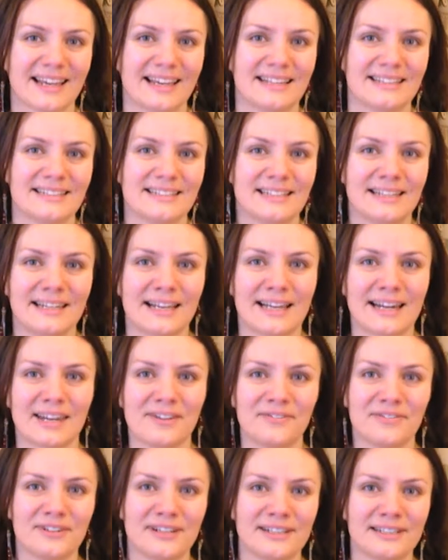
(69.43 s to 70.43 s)
Silja
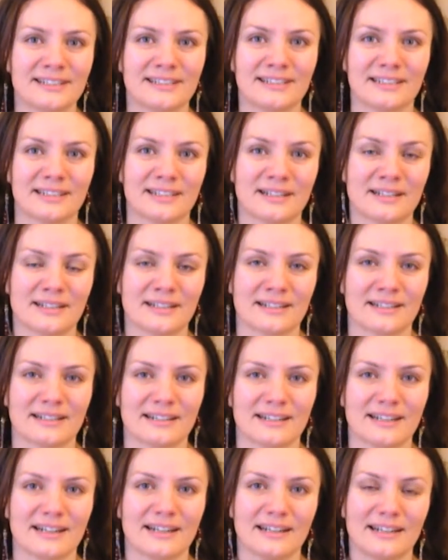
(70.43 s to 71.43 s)
Rehfeld
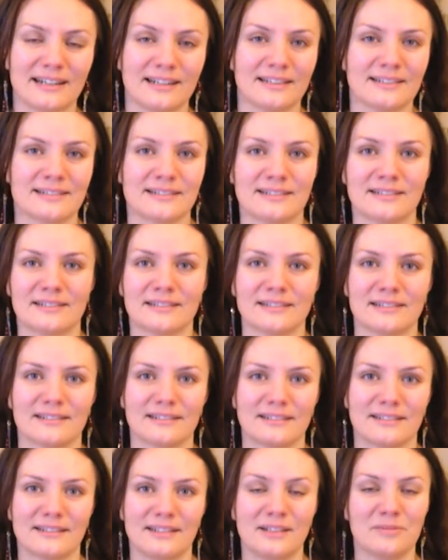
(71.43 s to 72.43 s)
is
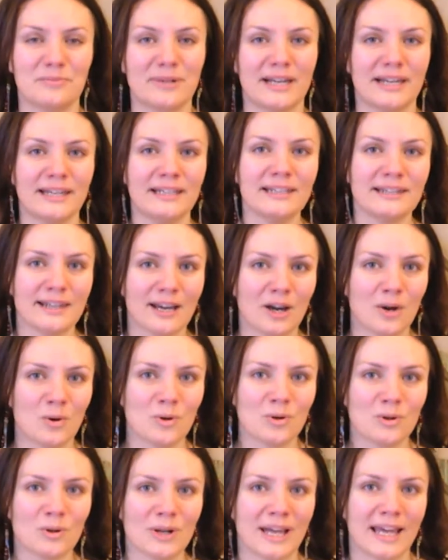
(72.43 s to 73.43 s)
in Berlin
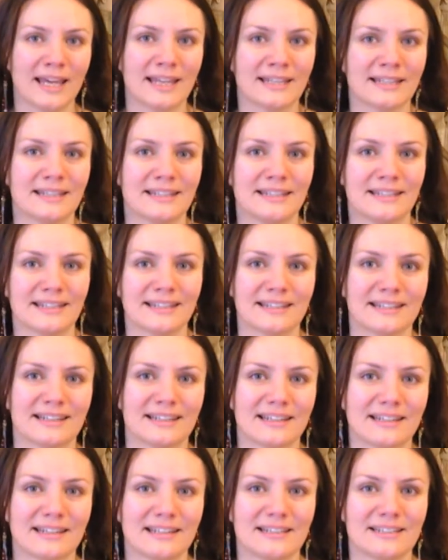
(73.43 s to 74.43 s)
now and
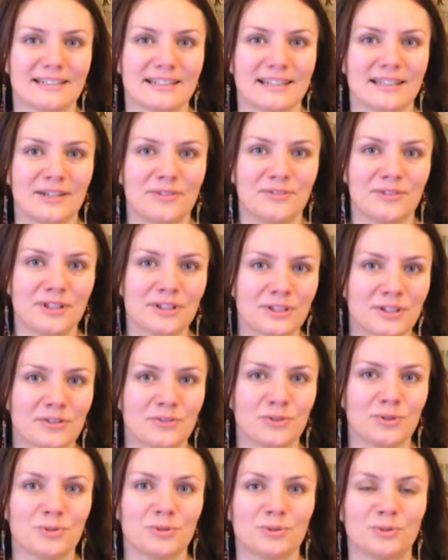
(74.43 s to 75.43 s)
she gives
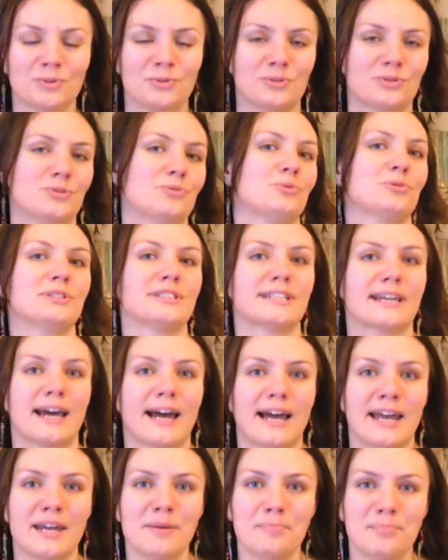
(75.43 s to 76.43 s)
interview through
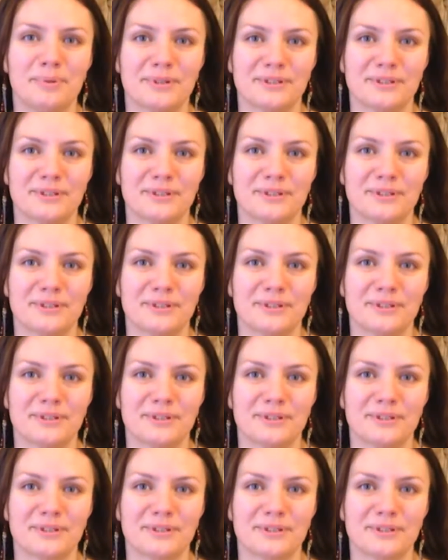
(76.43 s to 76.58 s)
Skype.